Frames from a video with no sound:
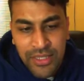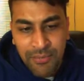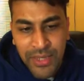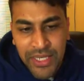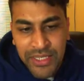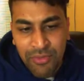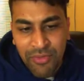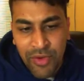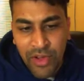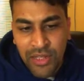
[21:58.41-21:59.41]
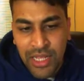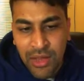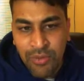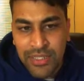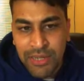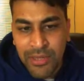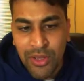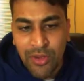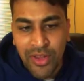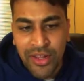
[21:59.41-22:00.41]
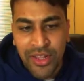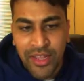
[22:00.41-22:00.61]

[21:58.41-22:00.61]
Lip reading: appears that we forgot our semicolon